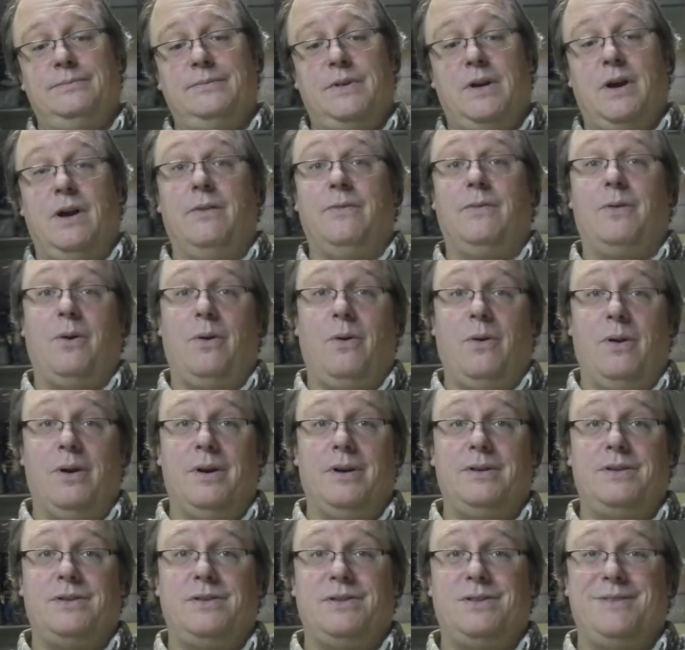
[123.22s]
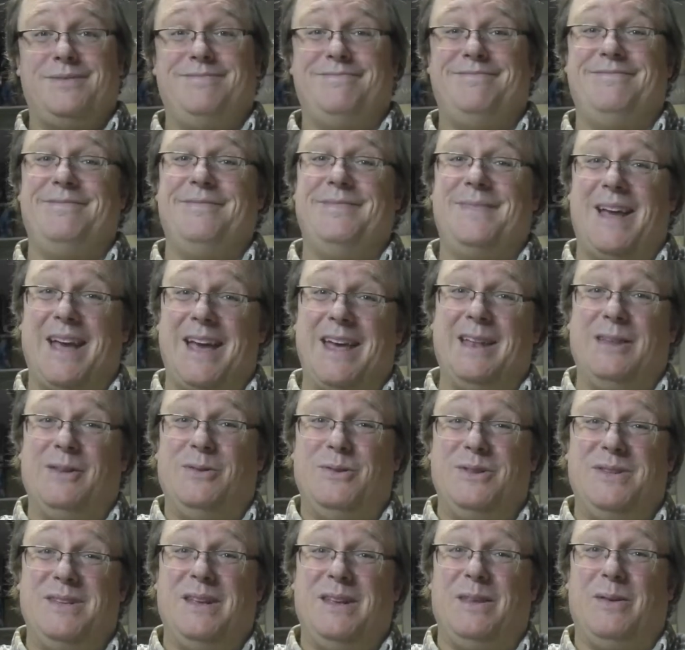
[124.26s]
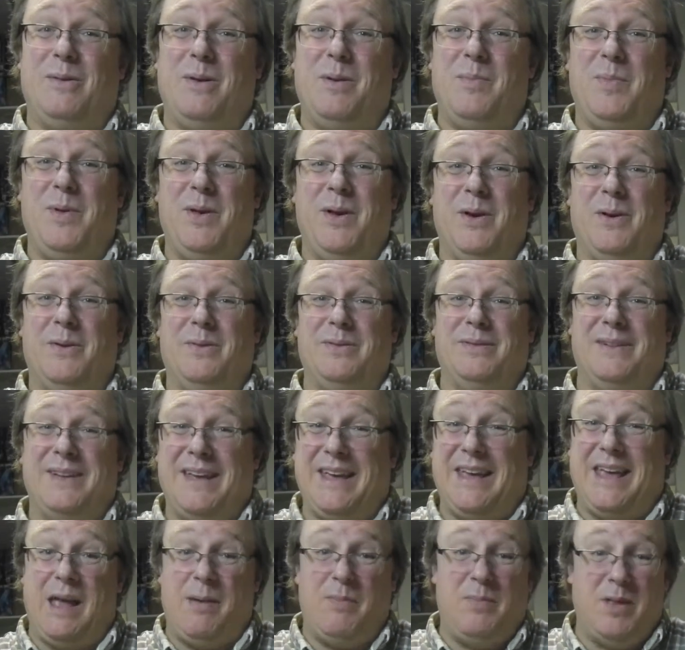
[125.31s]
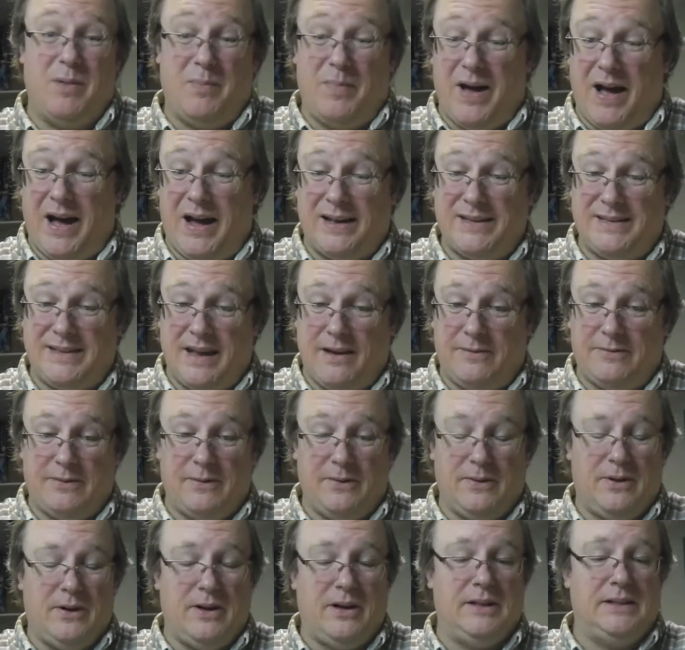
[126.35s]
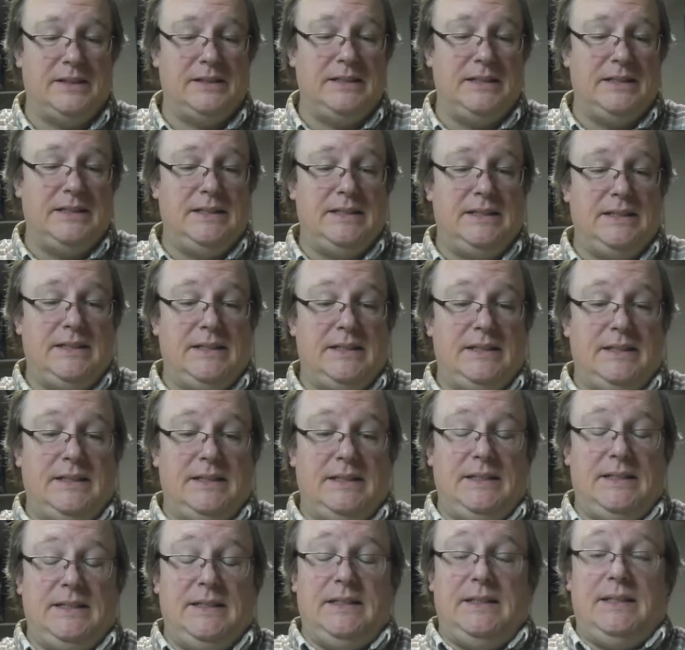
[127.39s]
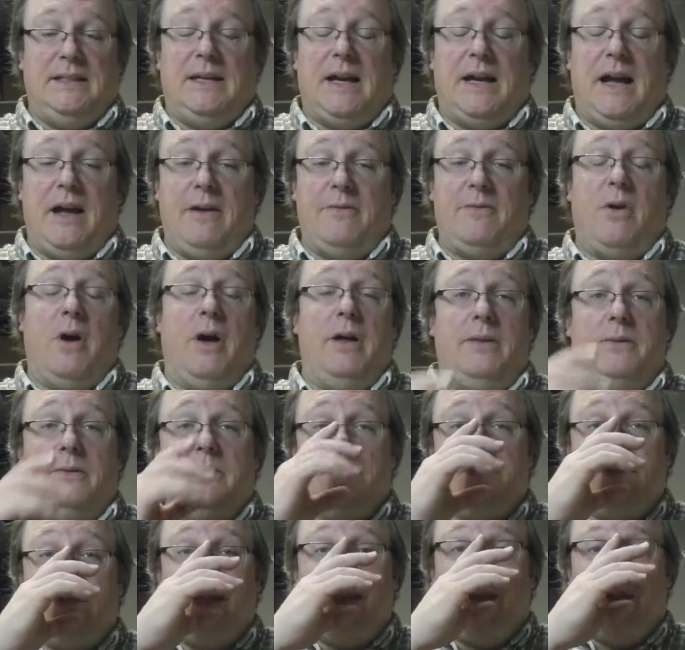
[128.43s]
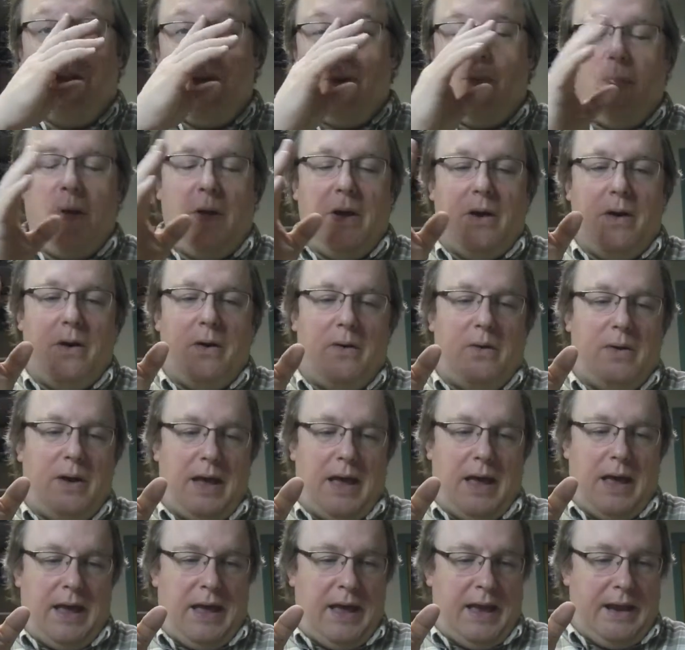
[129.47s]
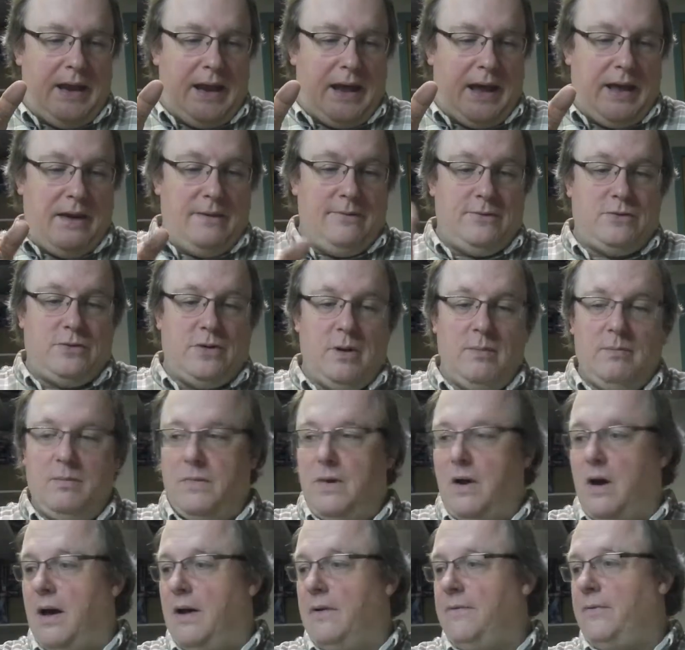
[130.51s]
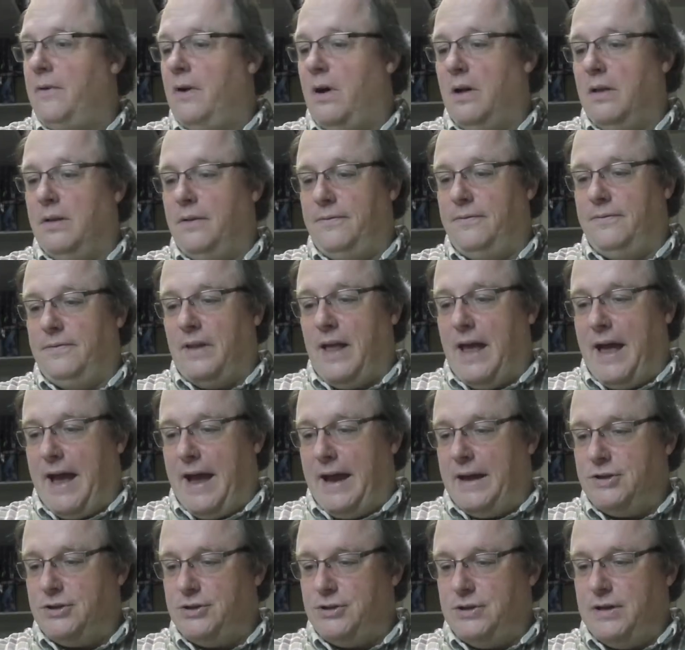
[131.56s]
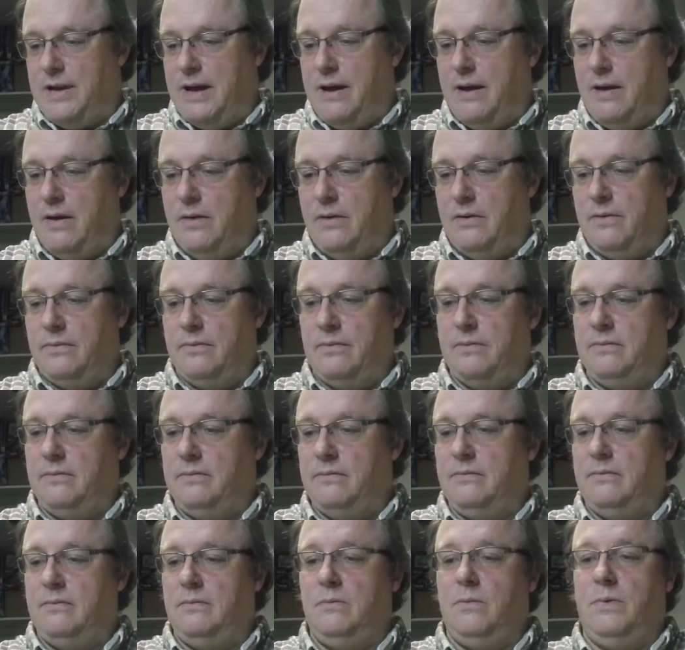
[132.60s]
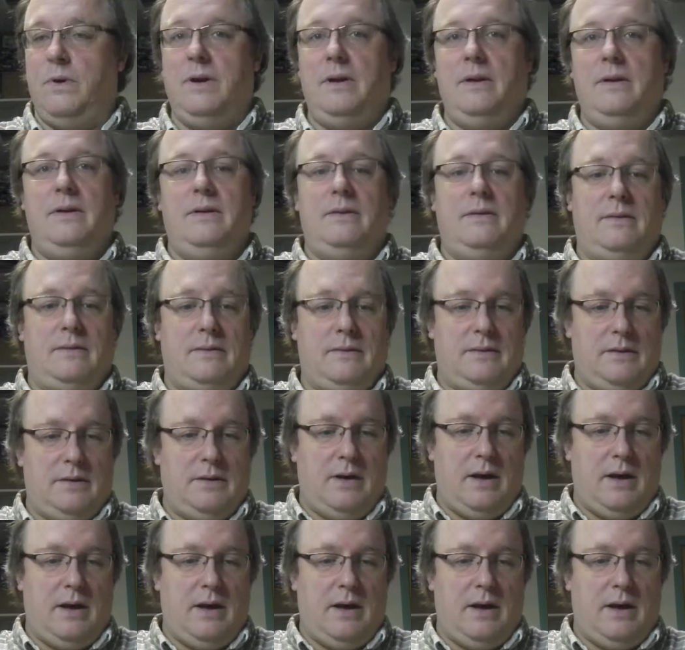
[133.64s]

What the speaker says: of course, I gotta do C-3PO. Came in the box after all. I've gone through C-3PO and I've trimmed off all the flash. Now, with